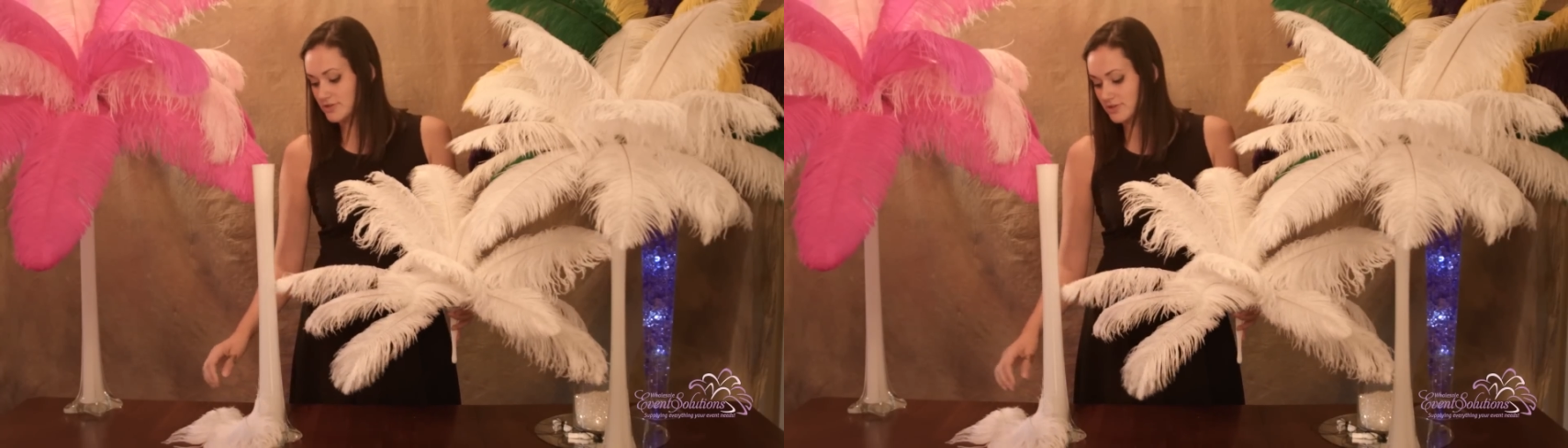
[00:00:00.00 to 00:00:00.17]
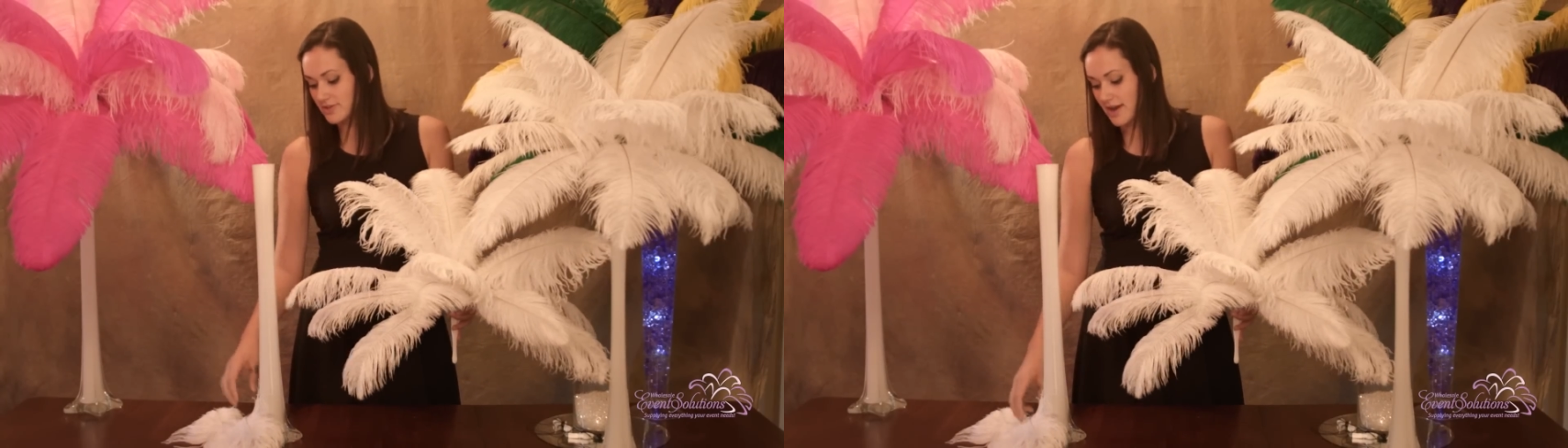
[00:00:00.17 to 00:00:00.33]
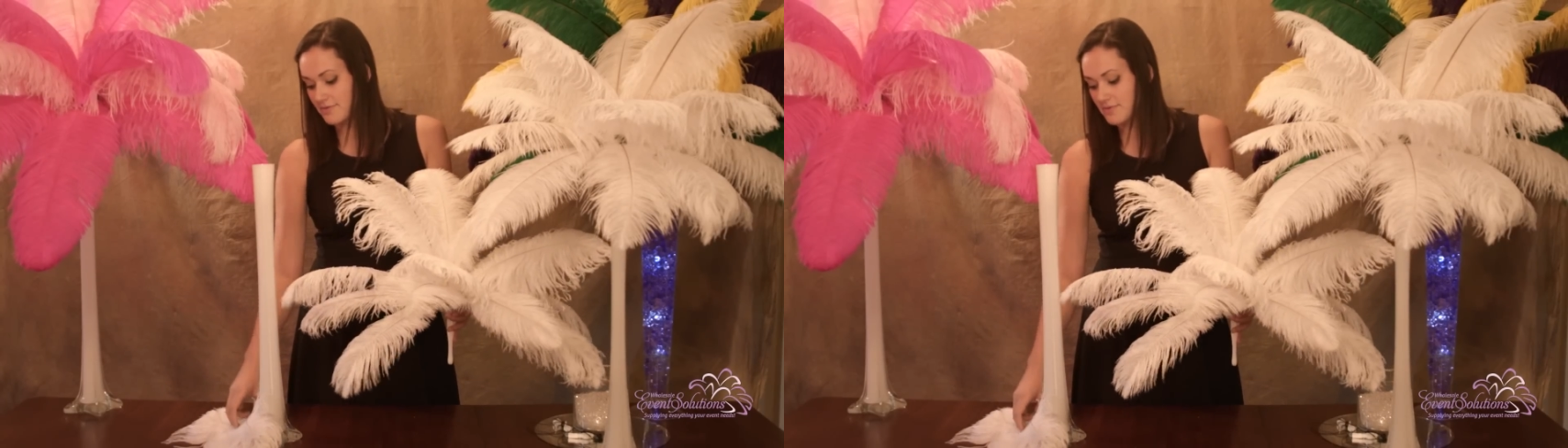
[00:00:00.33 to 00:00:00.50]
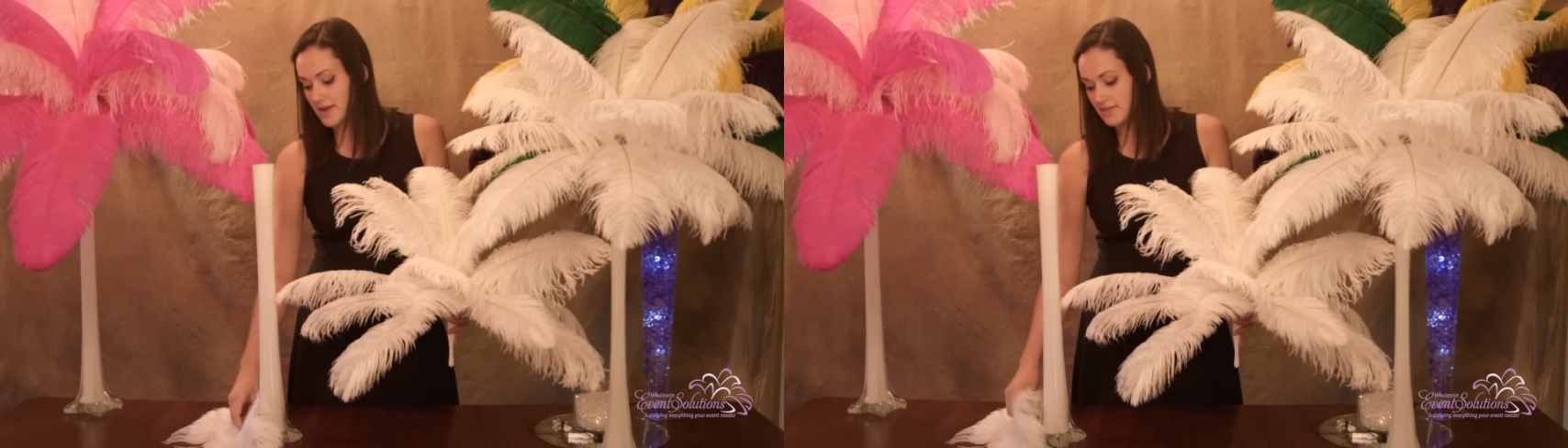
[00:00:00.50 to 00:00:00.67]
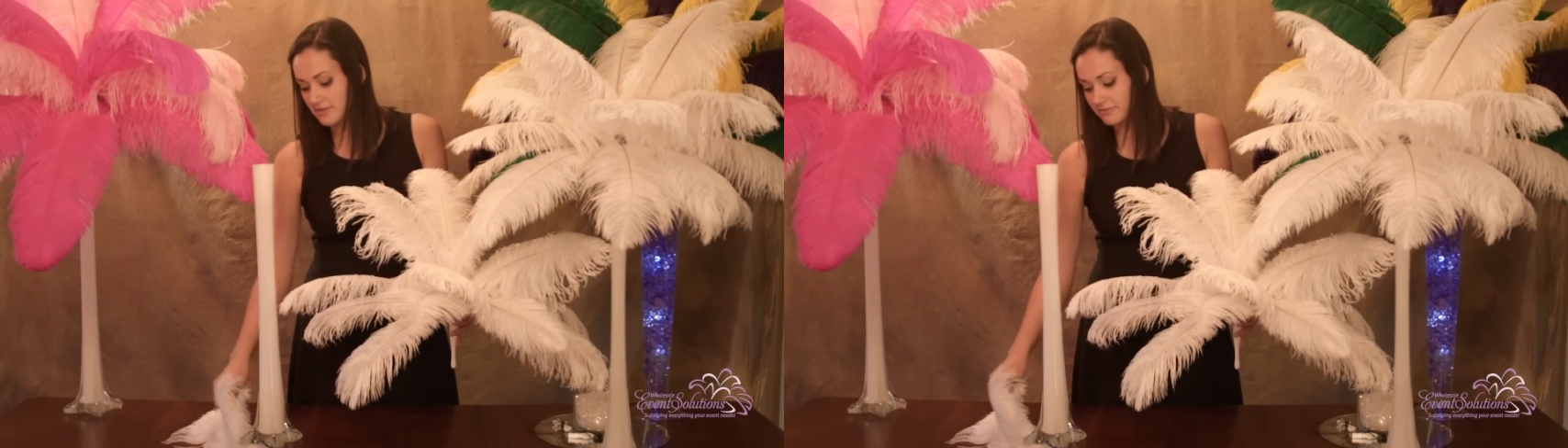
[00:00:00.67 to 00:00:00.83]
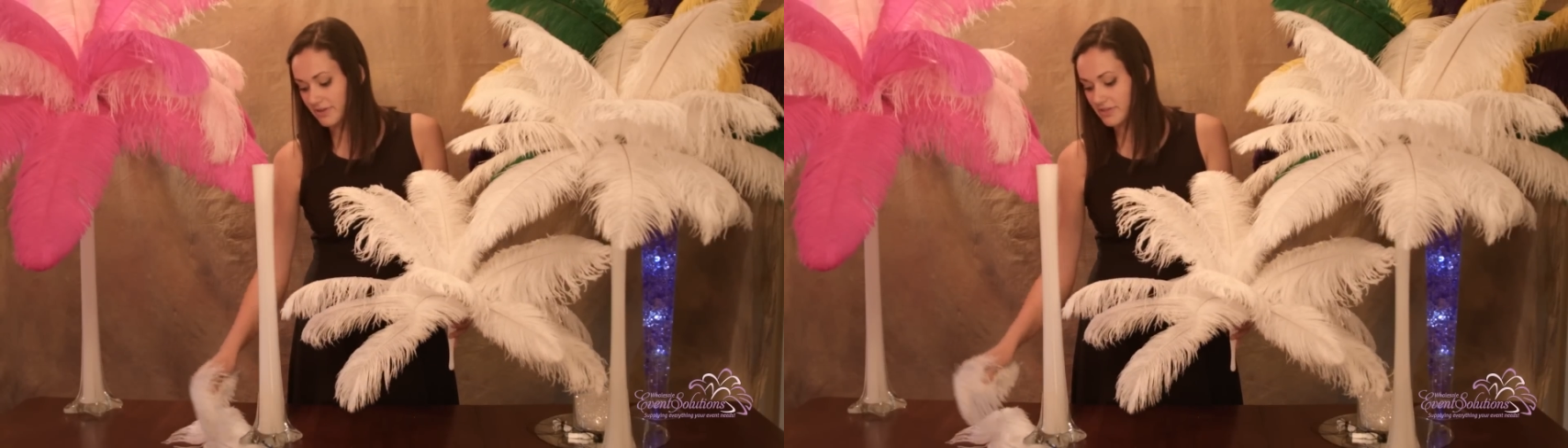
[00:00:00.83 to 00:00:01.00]
so that way
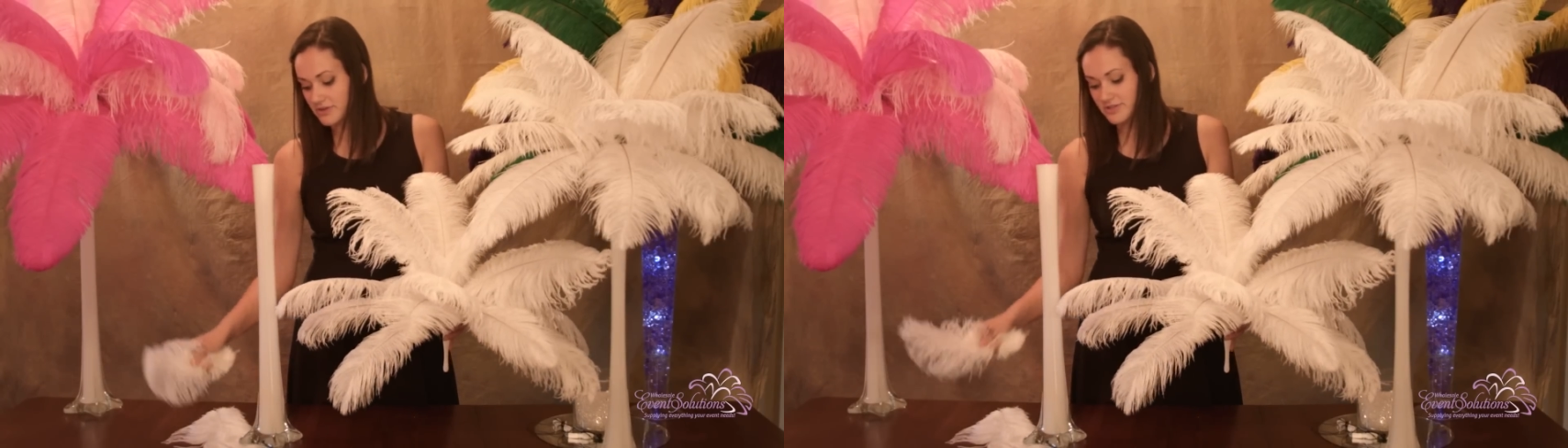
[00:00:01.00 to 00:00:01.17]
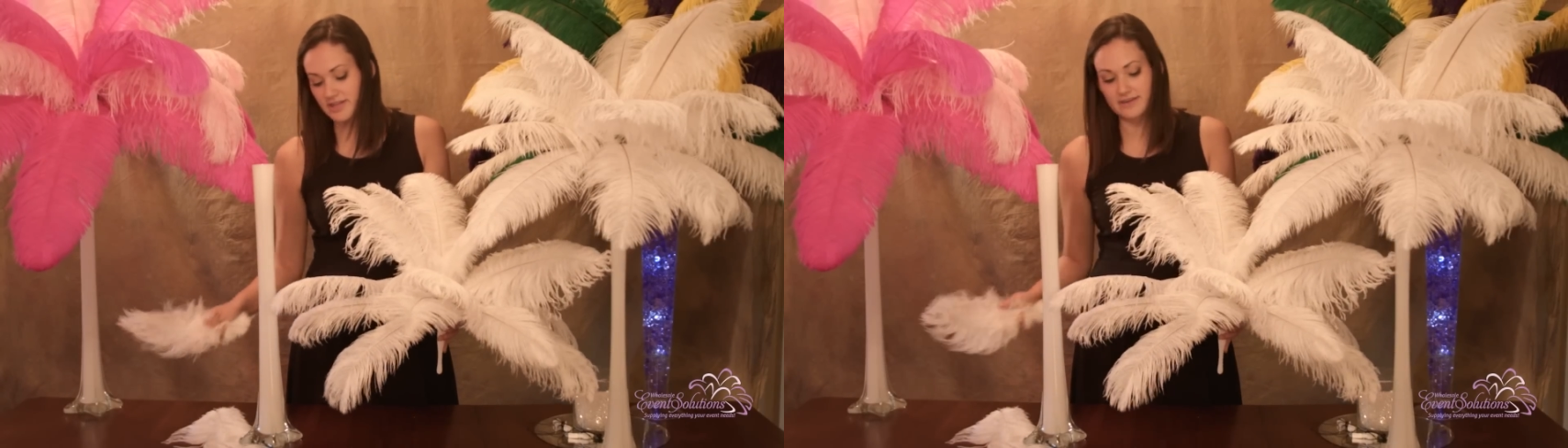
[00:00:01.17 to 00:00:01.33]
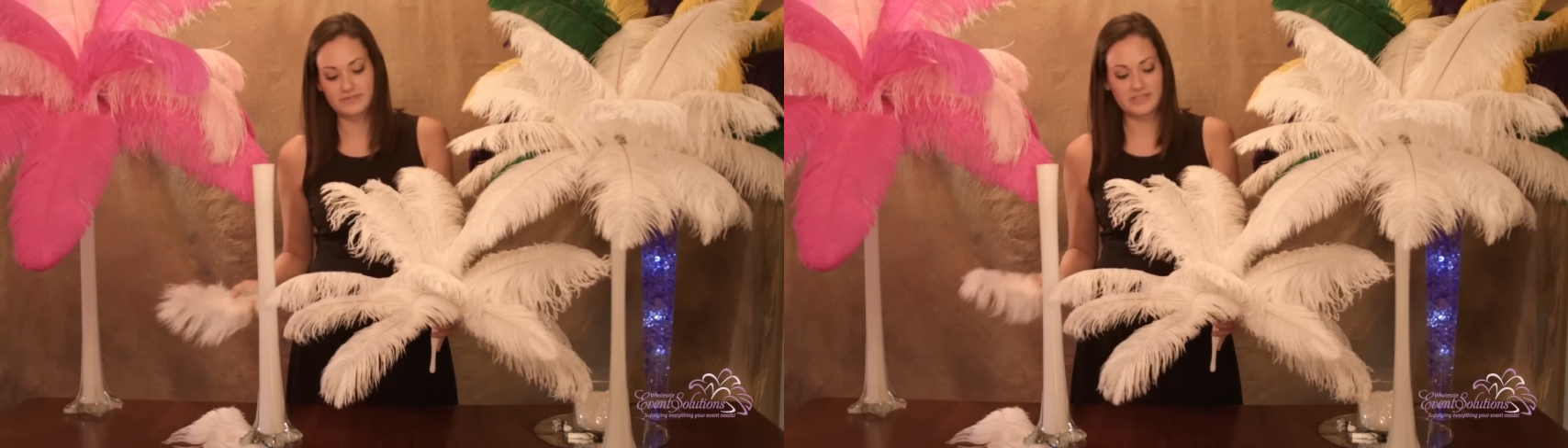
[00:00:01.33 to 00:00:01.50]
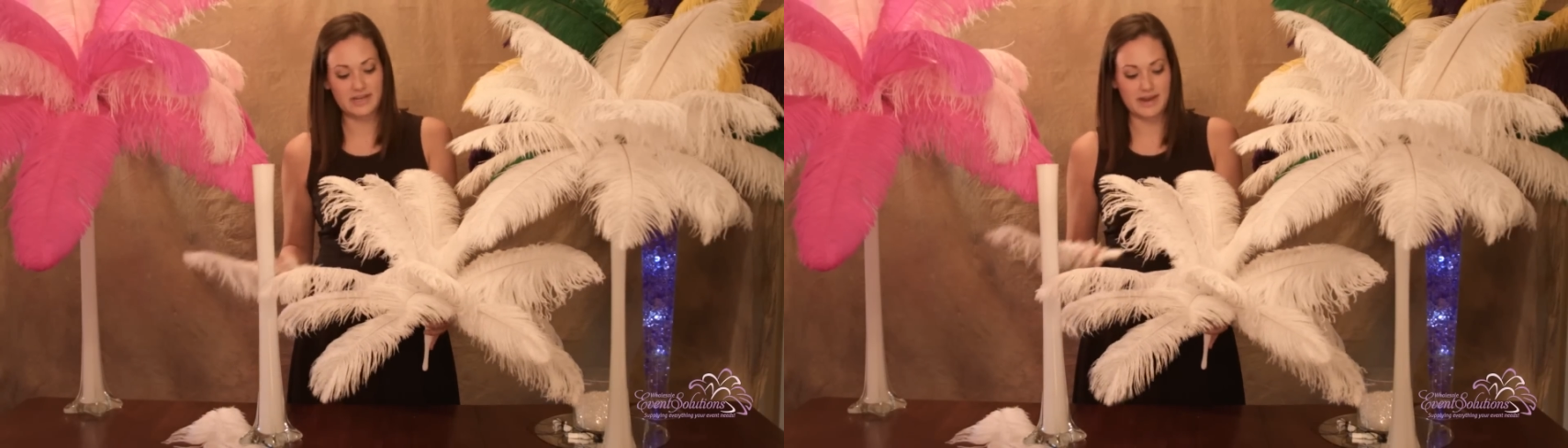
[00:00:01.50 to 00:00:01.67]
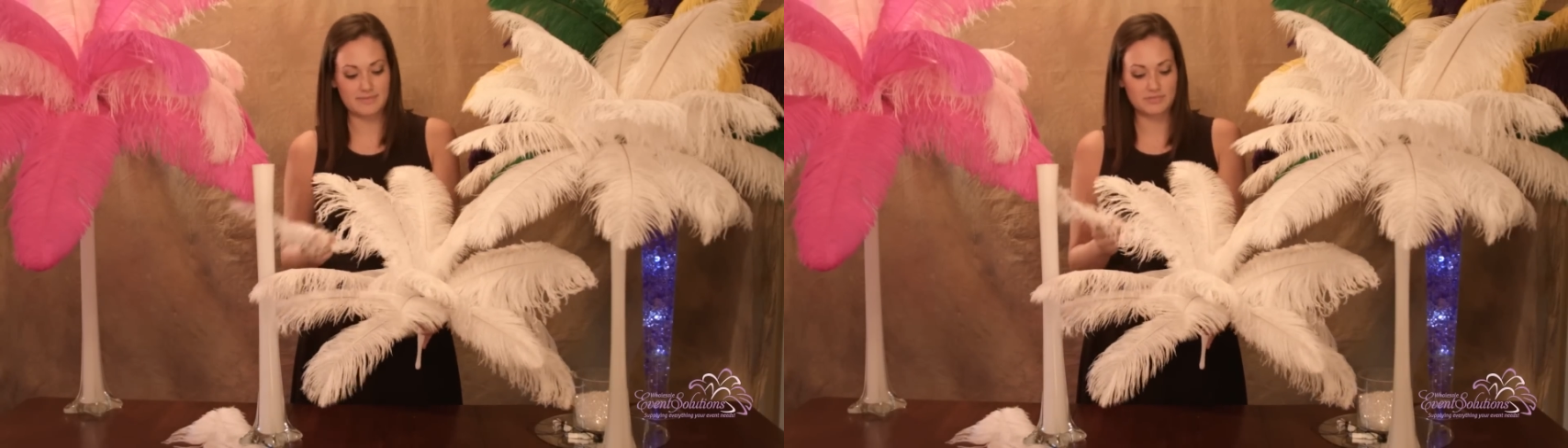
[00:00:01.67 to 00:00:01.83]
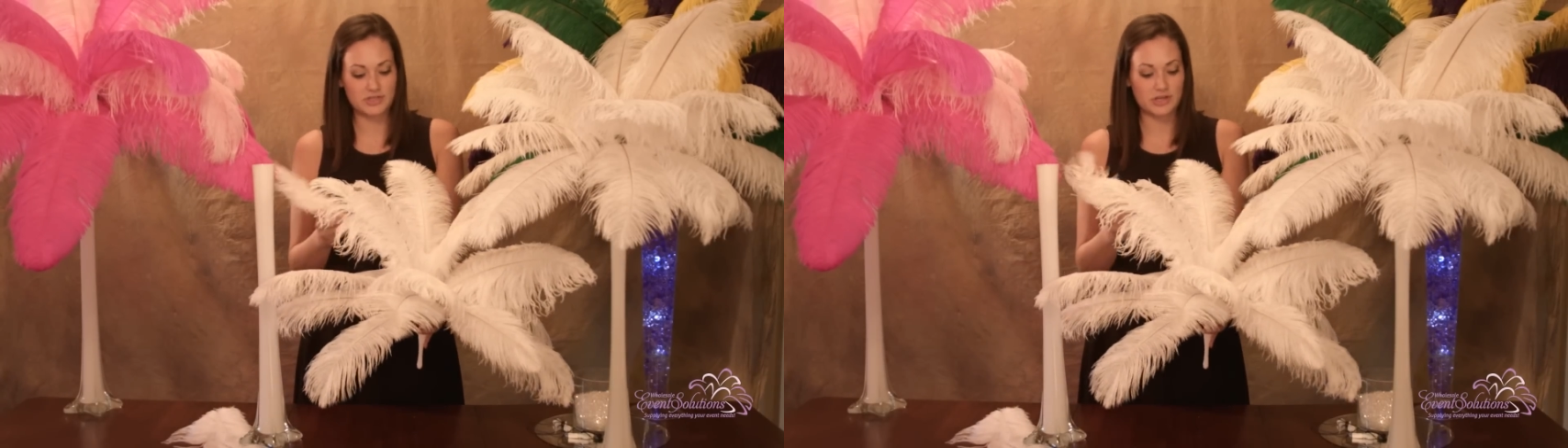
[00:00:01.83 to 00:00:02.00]
the feathers have
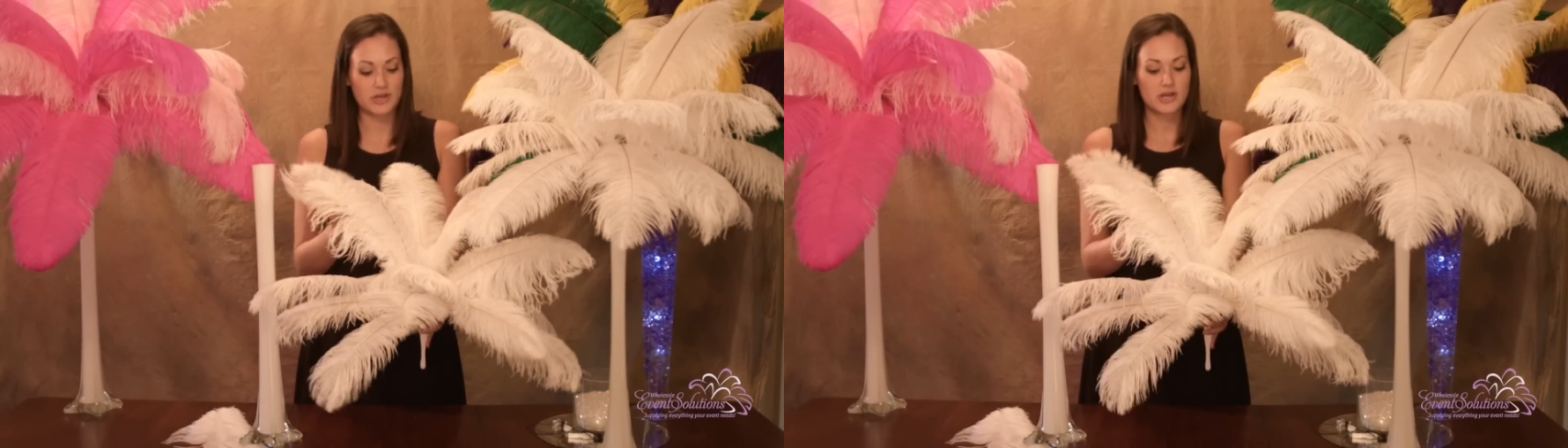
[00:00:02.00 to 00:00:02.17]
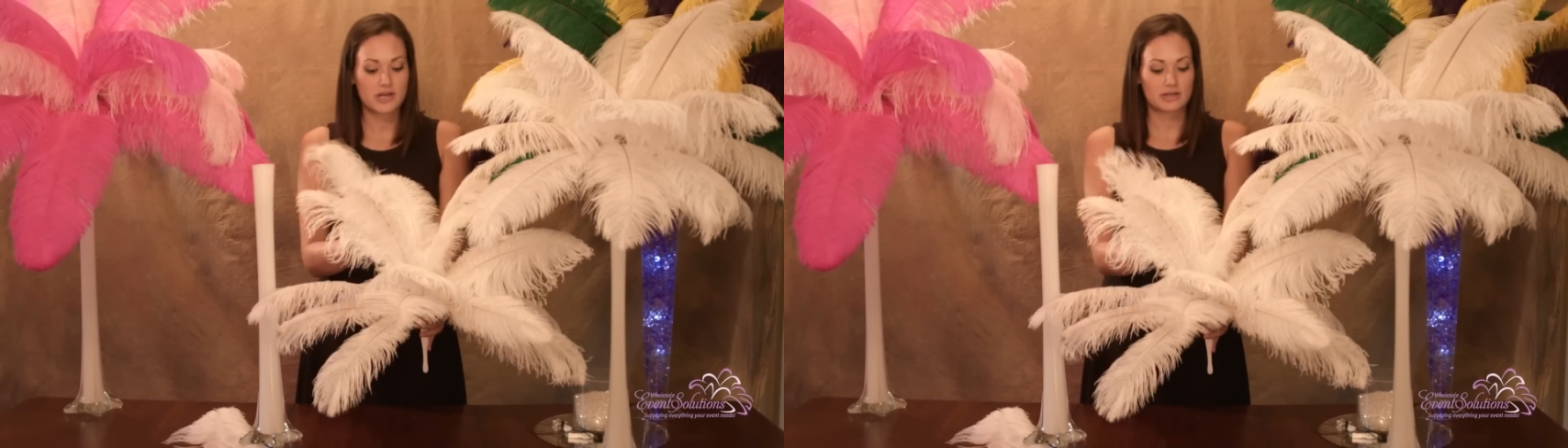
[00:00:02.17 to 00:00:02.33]
time to